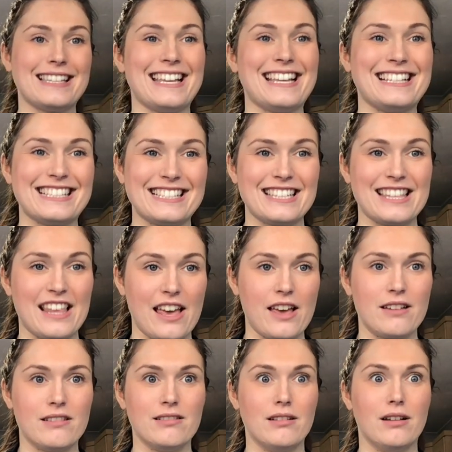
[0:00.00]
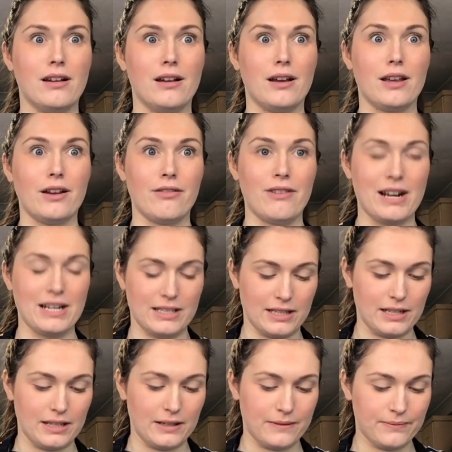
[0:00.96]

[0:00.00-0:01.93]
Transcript: into there. Are you ready?